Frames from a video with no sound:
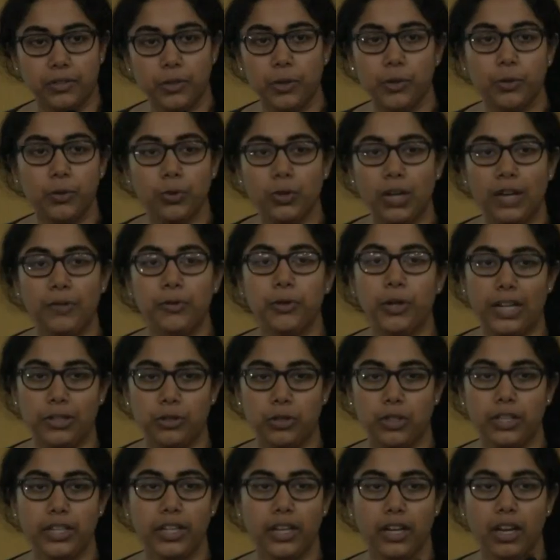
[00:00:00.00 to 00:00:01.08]
So you don't have to
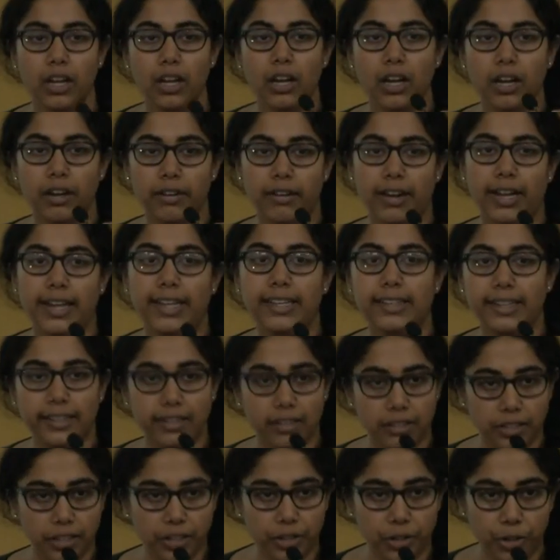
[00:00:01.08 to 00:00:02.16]
actually write
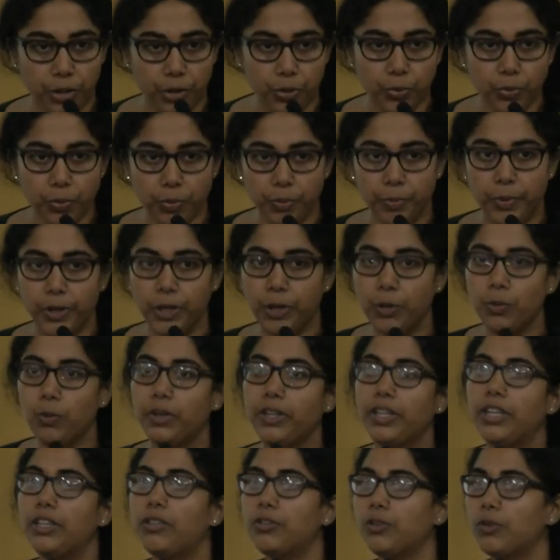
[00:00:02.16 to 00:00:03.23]
anything new, but you will
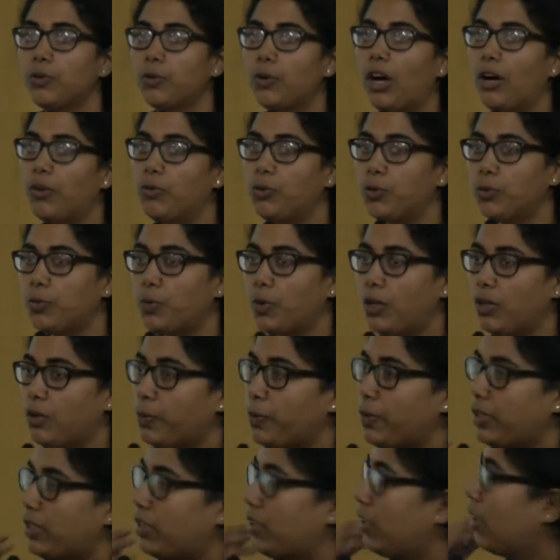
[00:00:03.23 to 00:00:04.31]
need to know how to work
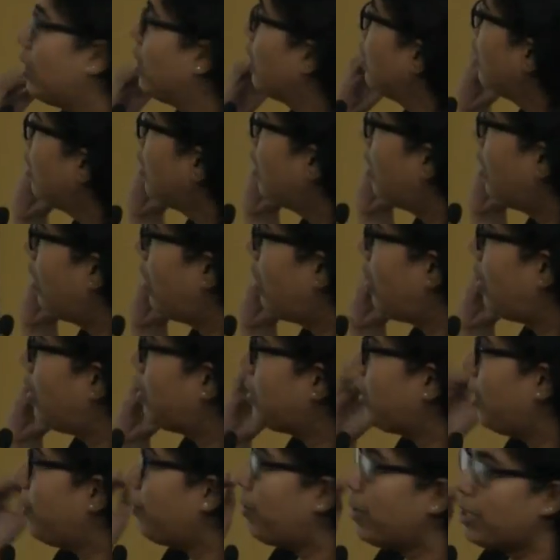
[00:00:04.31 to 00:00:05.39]
with uh,
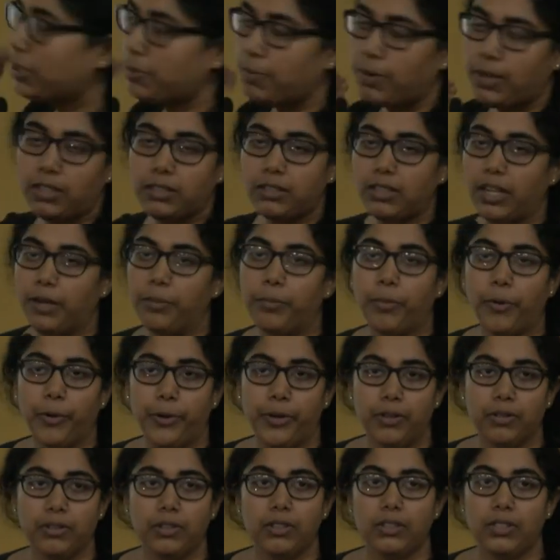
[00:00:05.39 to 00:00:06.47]
C++ and
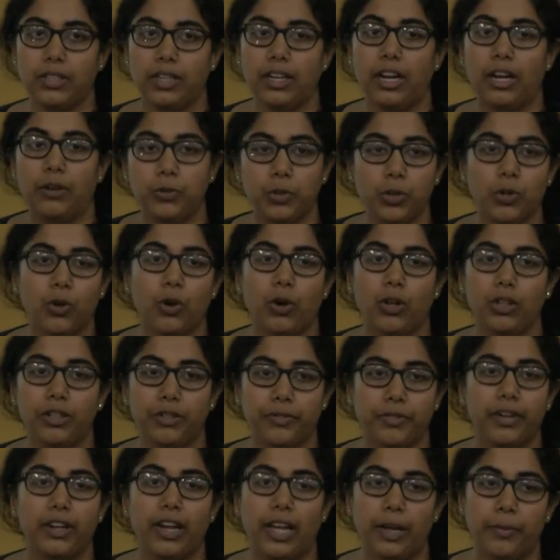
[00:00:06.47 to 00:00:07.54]
pointers and how to call
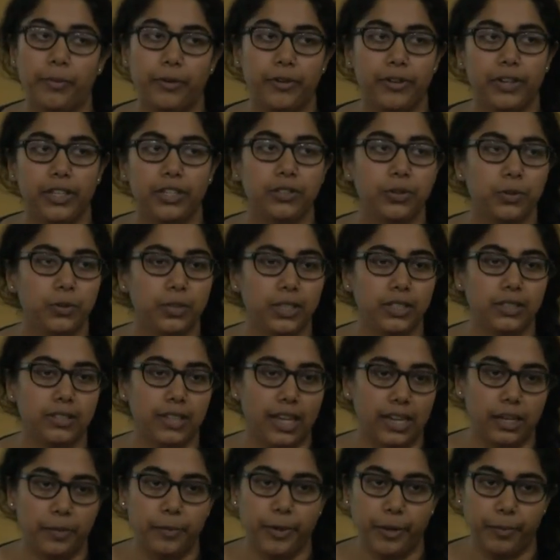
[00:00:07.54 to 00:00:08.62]
different libraries using
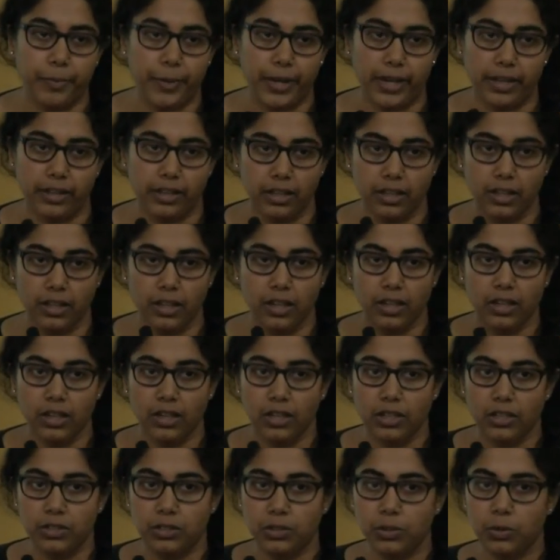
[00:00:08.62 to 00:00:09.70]
Scilab API.
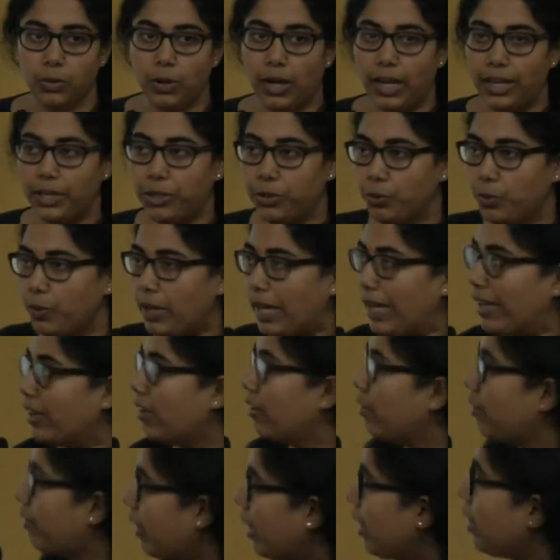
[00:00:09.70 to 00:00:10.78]
So I do
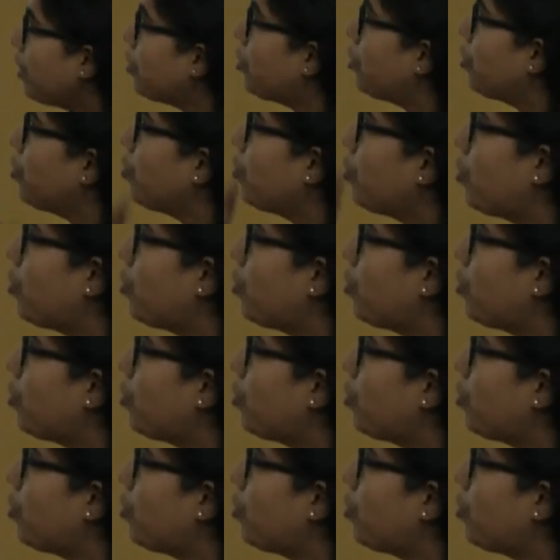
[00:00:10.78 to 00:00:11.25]
encourage you